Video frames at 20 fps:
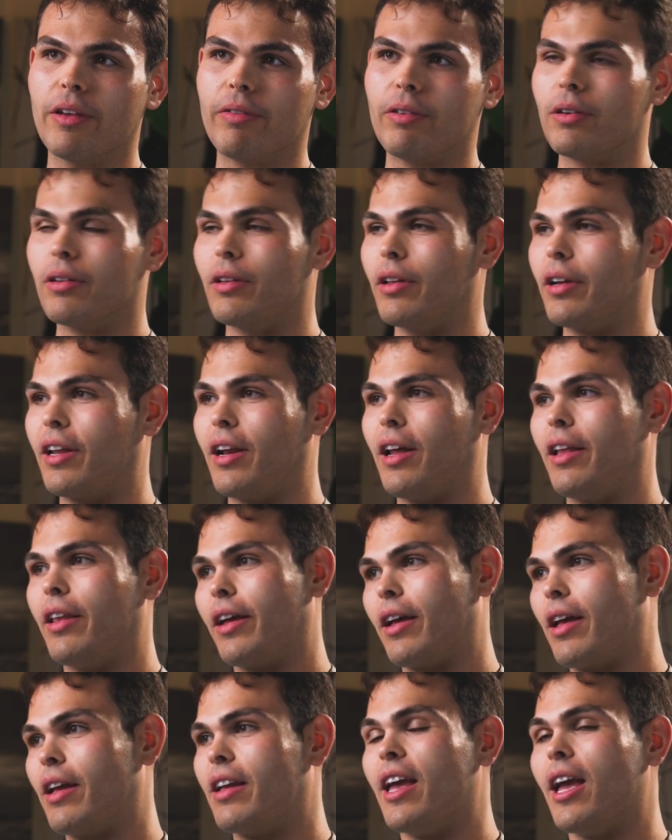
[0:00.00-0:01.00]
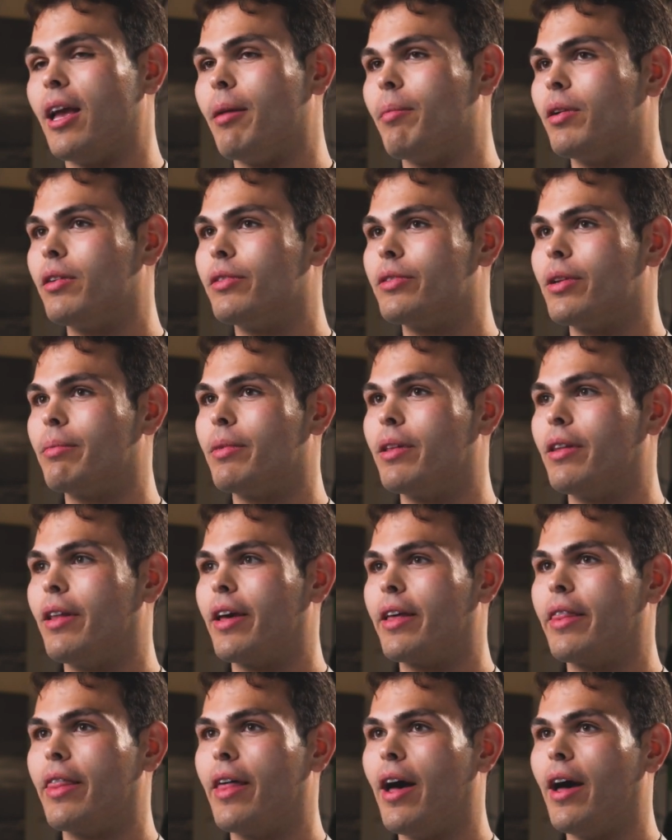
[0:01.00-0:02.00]
If you're looking at like a Cayman or something
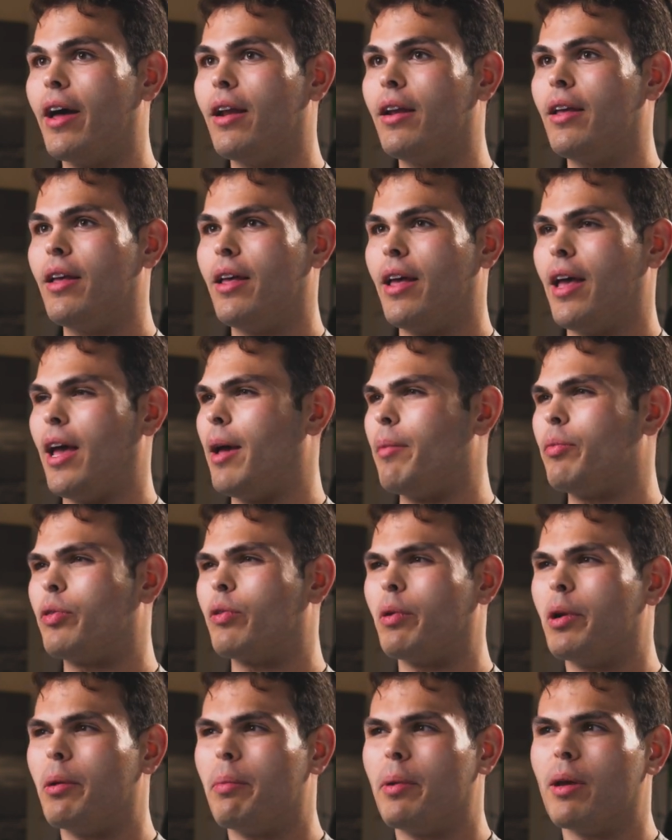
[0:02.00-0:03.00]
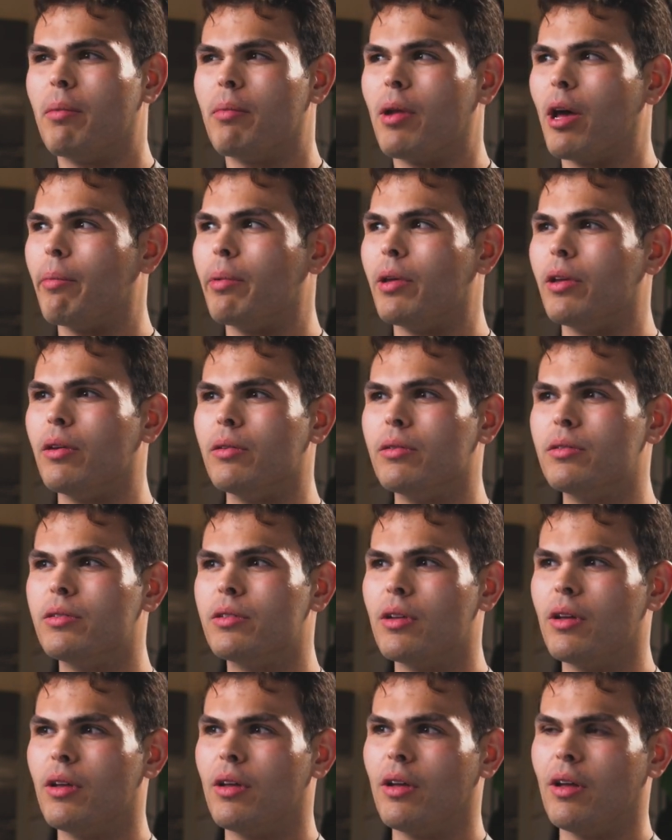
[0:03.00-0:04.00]
like that. M3 BMWs.